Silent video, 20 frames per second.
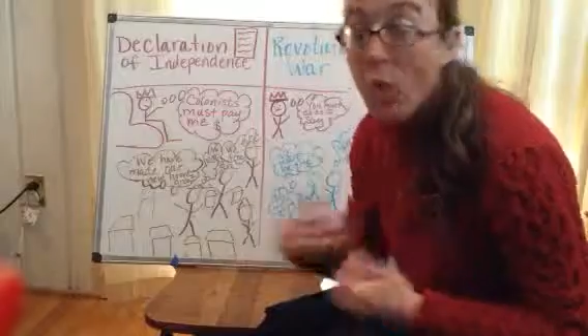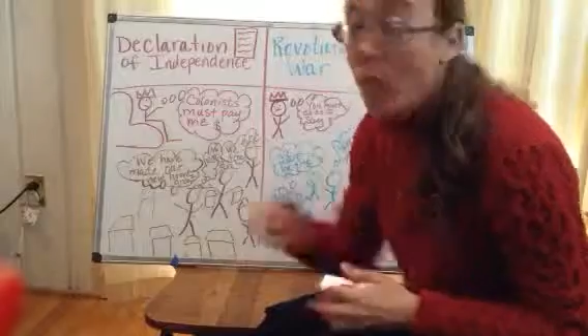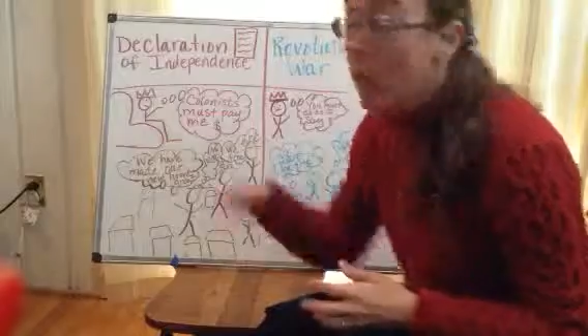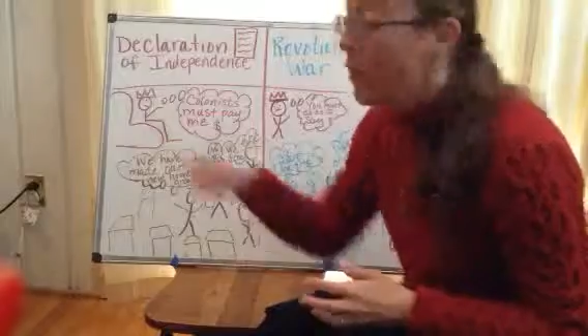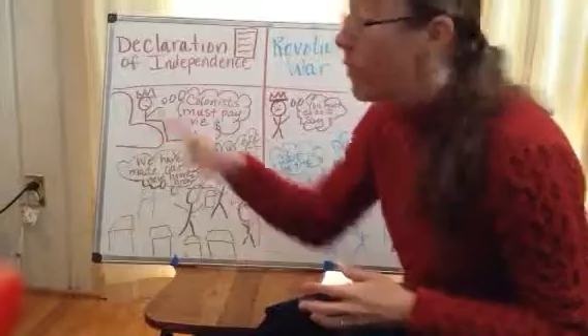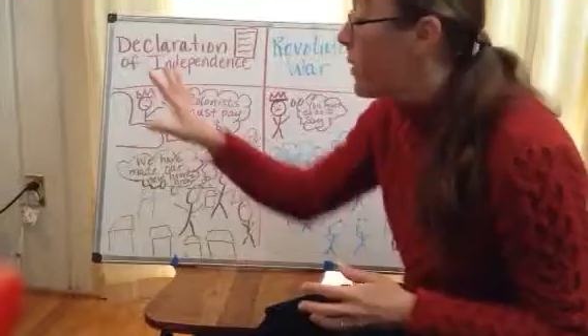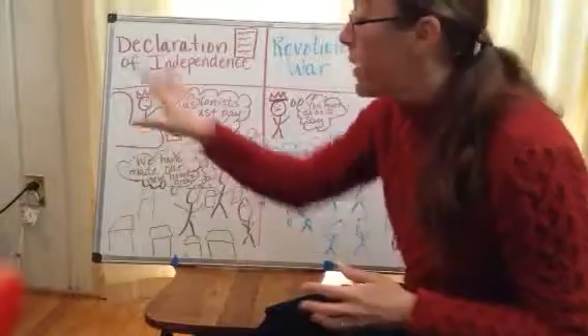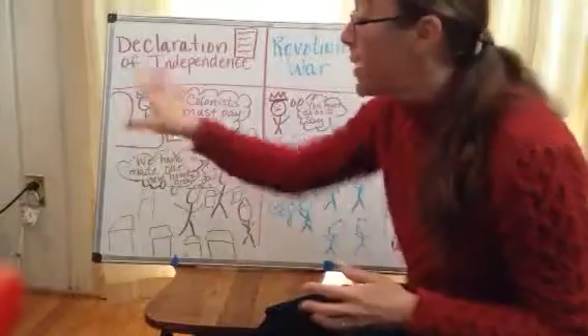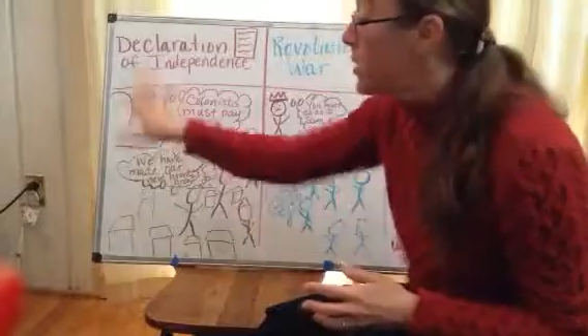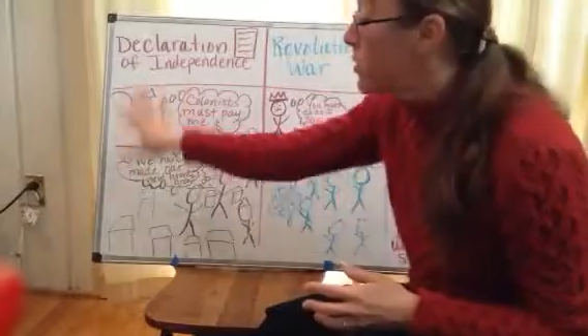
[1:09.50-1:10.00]

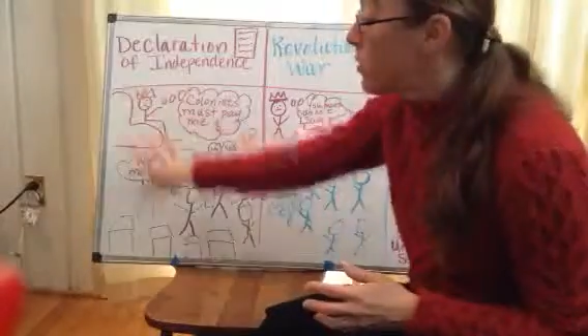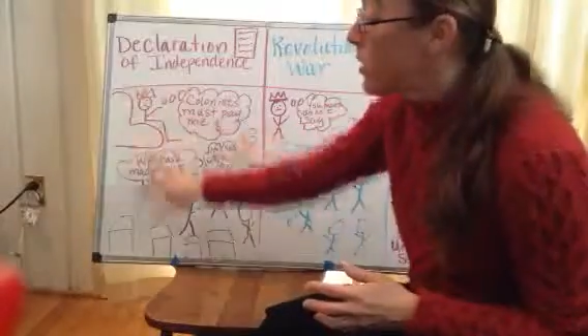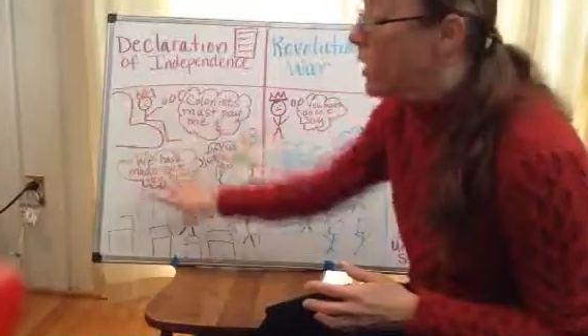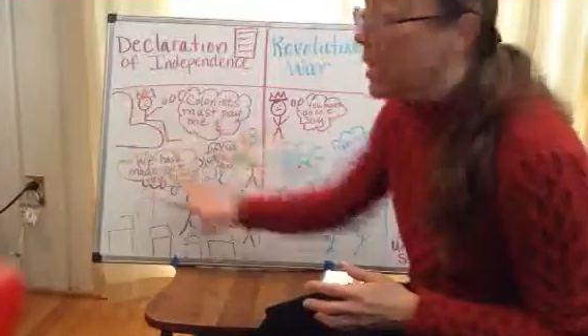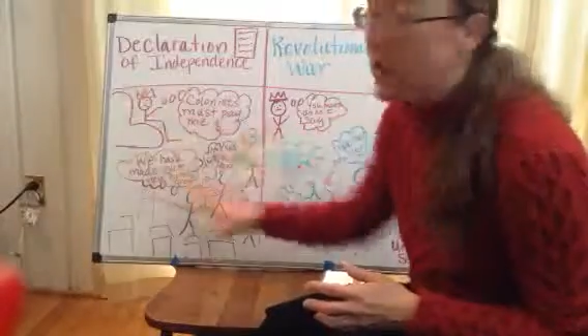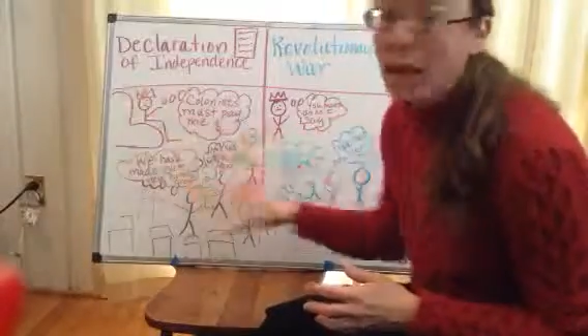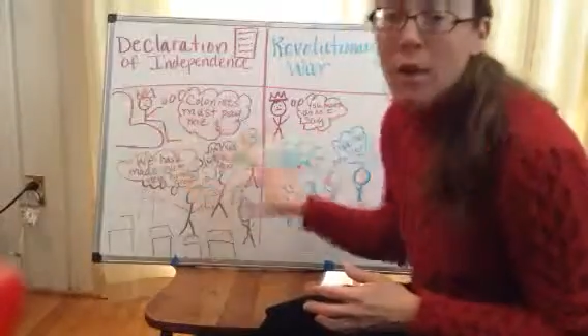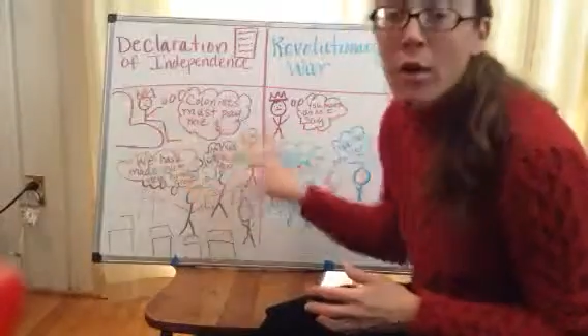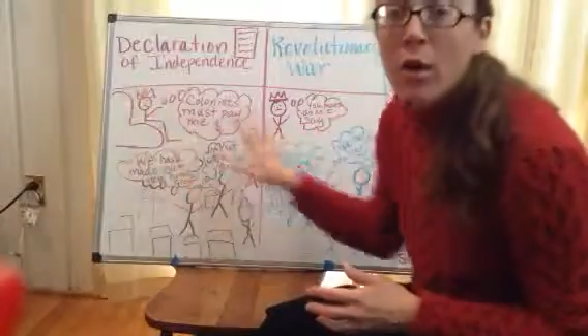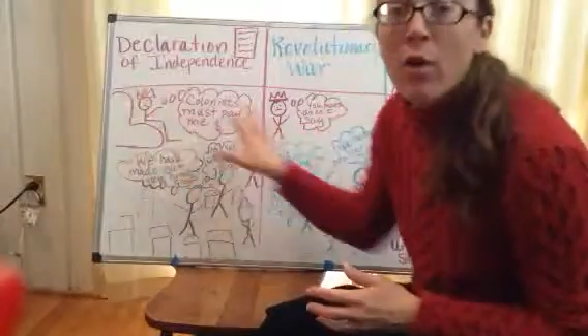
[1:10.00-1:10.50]
We've been
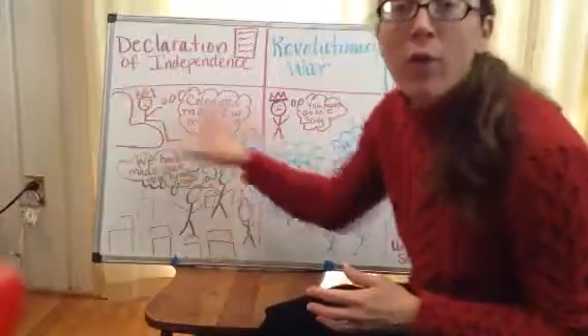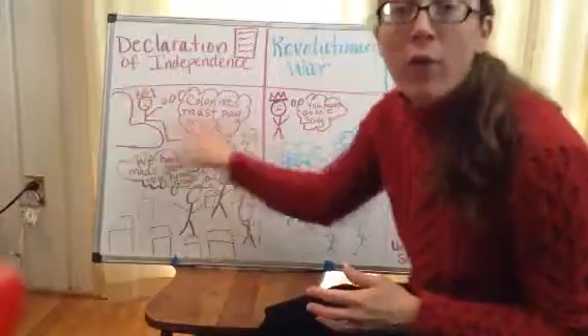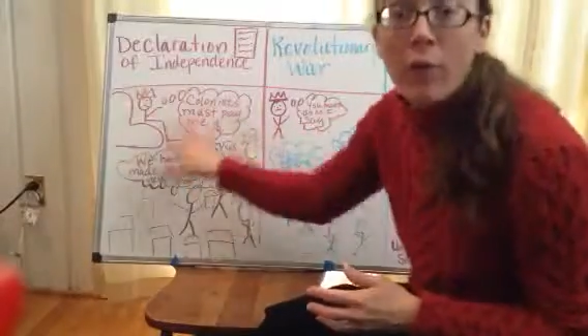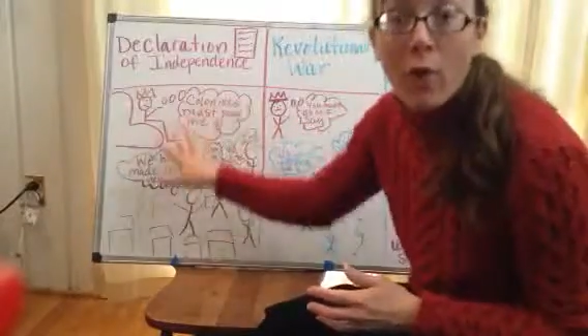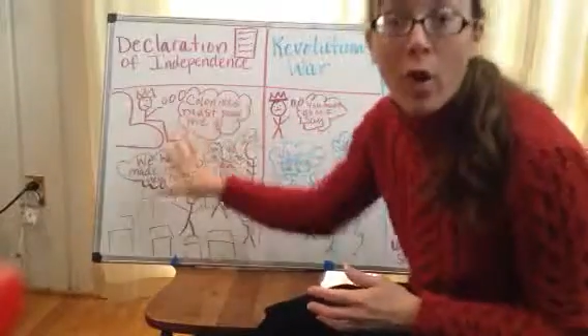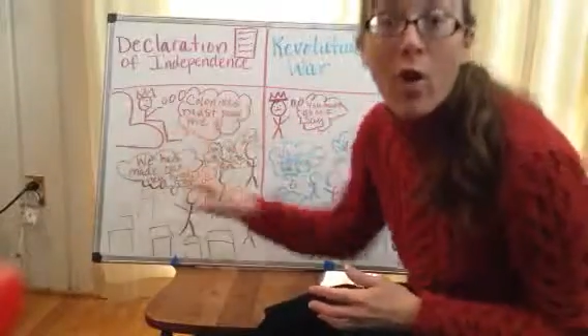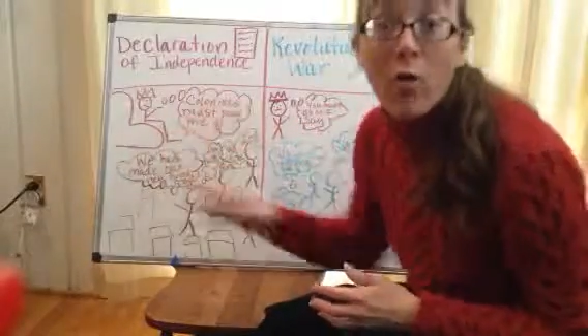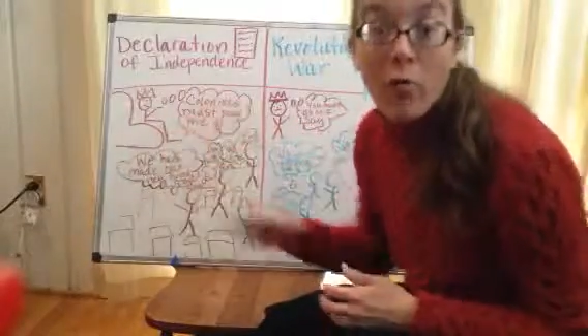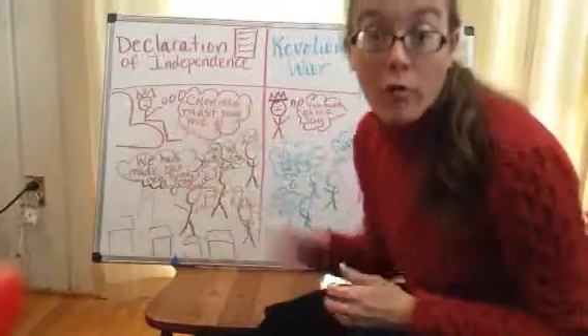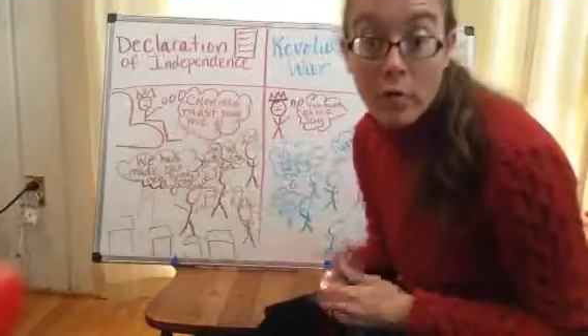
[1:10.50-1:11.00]
doing it
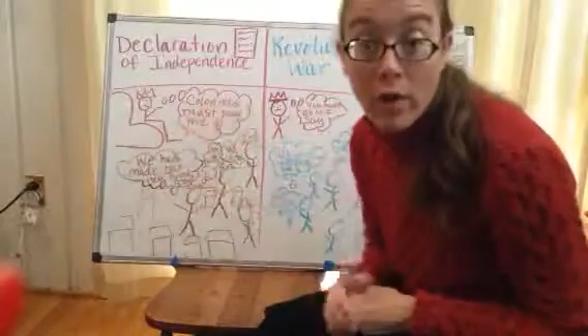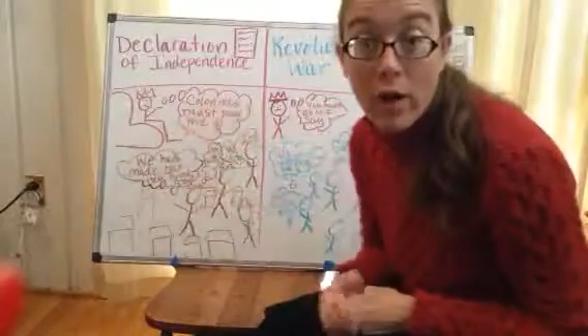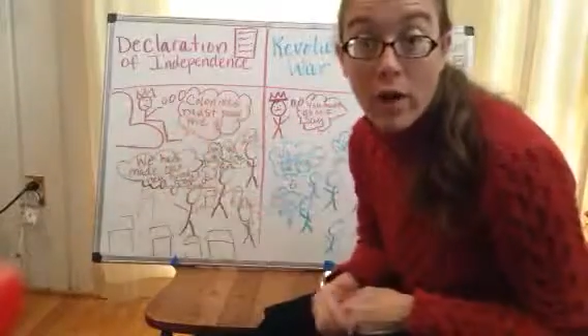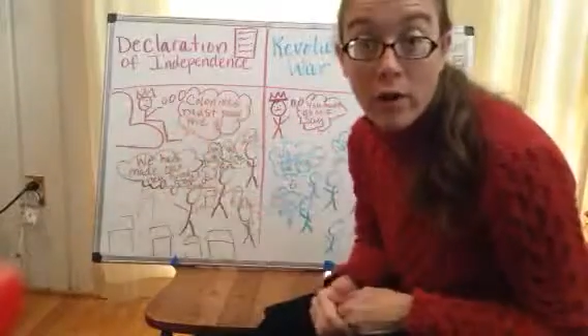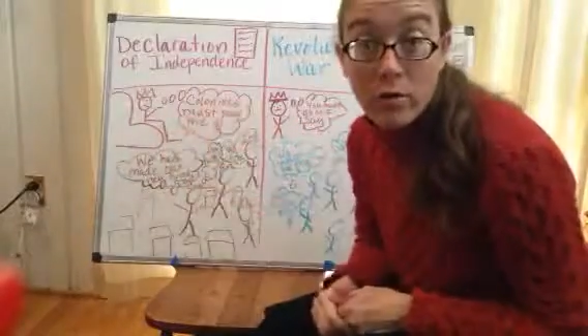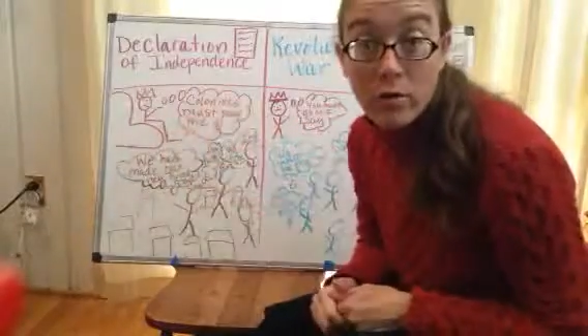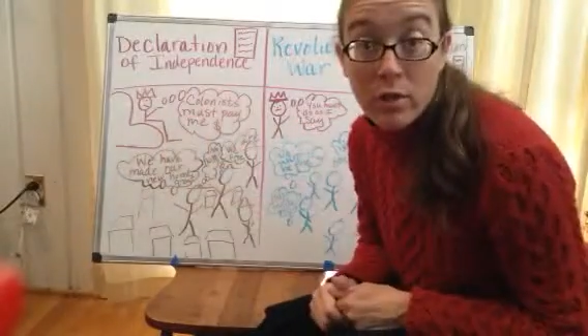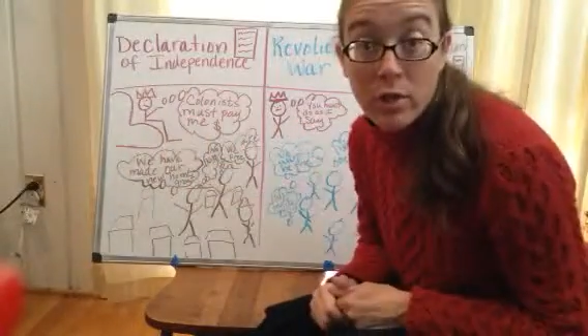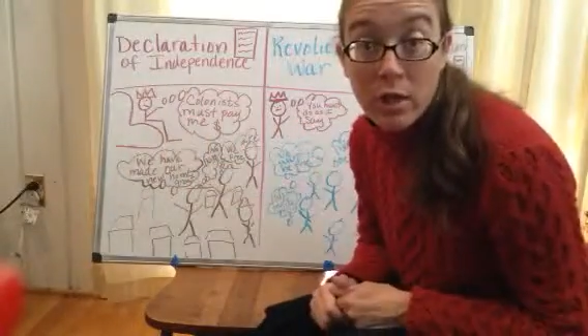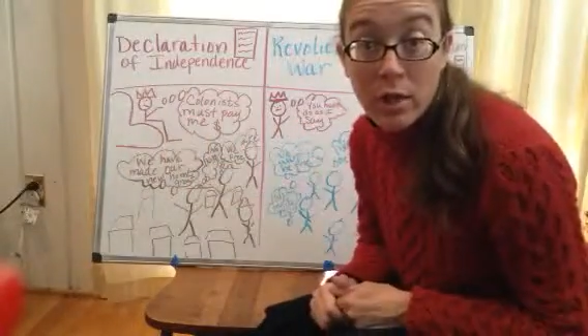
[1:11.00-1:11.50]
for over
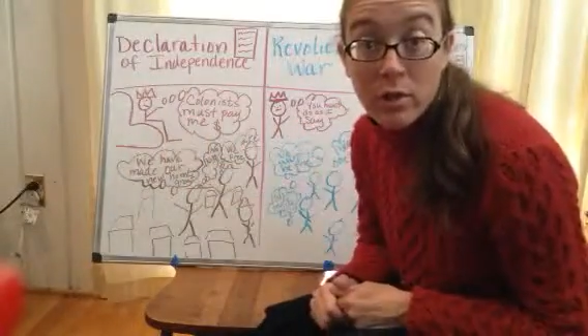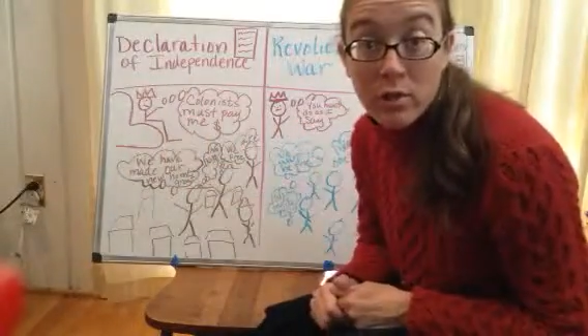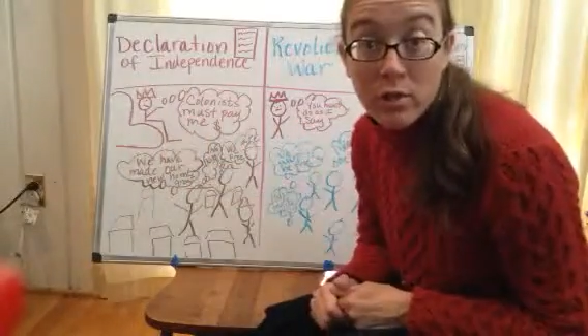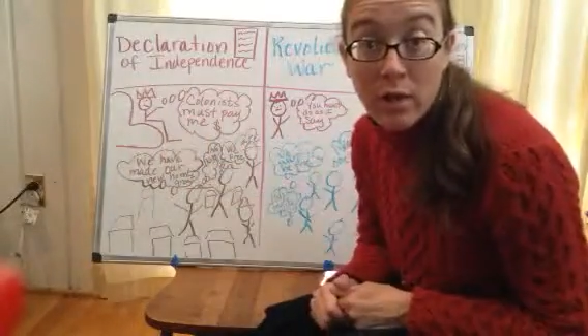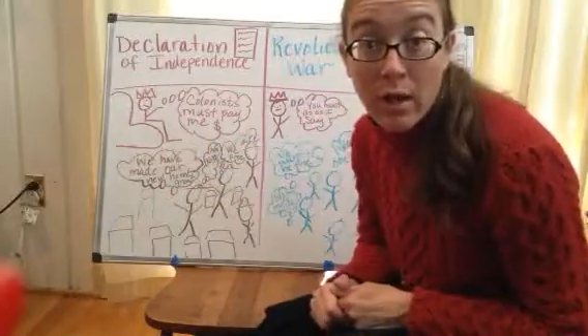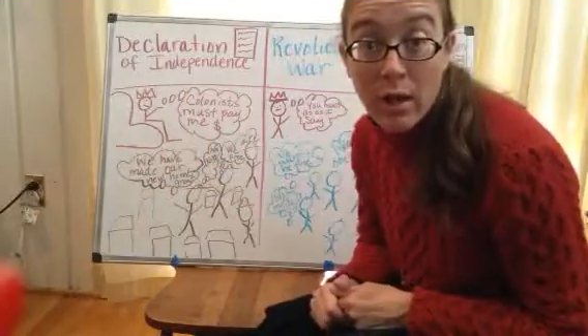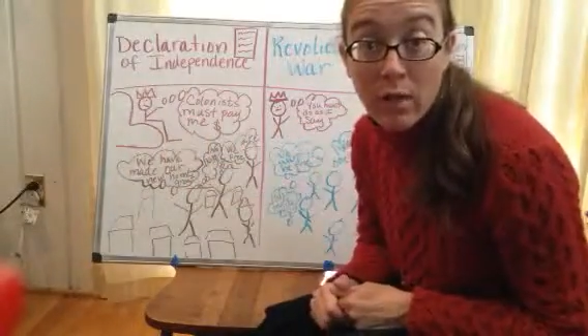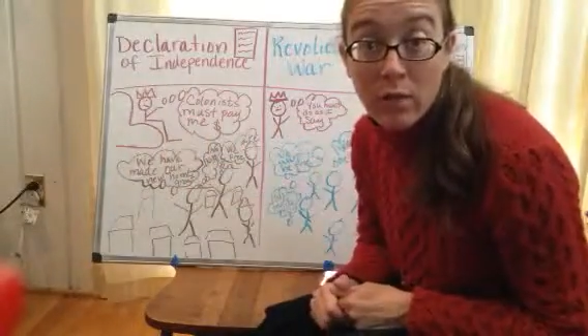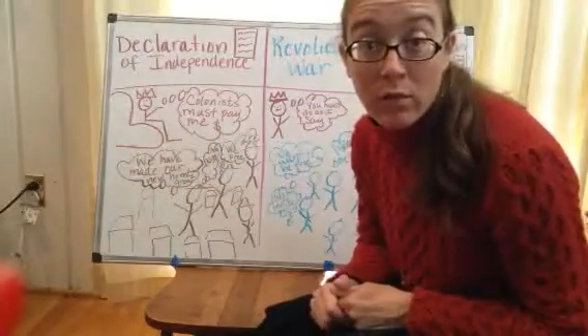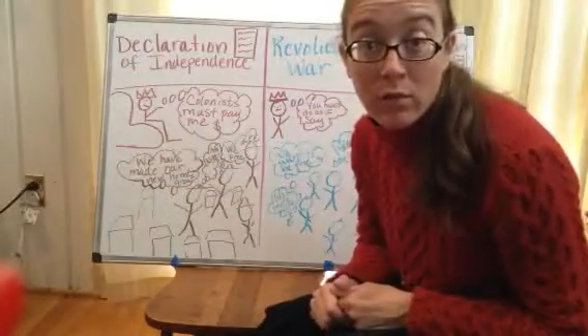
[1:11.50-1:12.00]
100 years
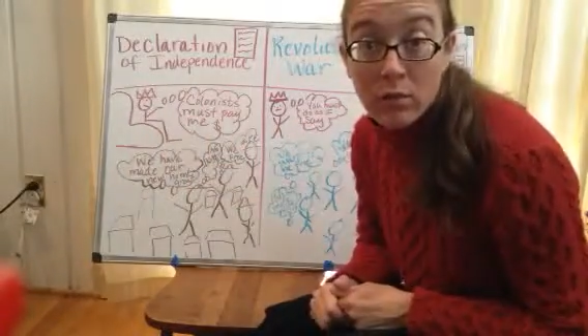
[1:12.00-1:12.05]
now.